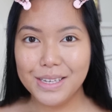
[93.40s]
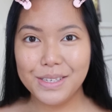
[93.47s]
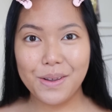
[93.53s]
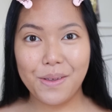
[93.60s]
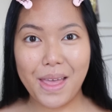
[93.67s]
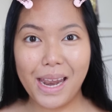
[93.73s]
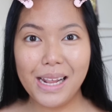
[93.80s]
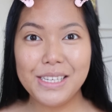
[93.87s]
So
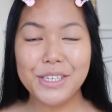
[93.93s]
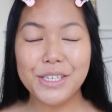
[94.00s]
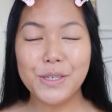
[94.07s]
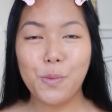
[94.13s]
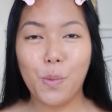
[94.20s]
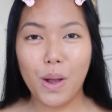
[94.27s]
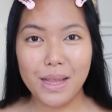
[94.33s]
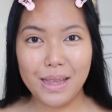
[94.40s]
that is just
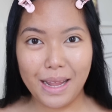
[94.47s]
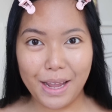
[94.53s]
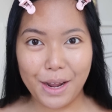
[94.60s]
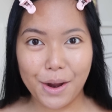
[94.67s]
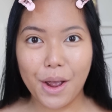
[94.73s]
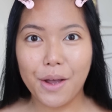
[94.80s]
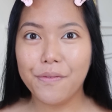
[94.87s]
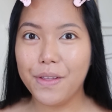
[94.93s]
one
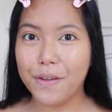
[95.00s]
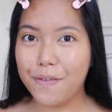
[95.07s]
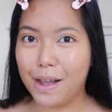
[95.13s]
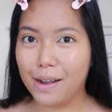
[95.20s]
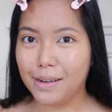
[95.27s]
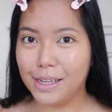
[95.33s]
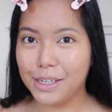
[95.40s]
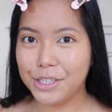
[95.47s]
layer of the
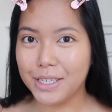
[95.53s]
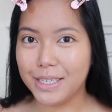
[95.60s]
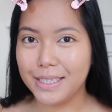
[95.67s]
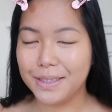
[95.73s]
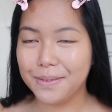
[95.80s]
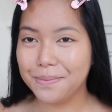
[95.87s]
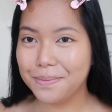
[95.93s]
foundation.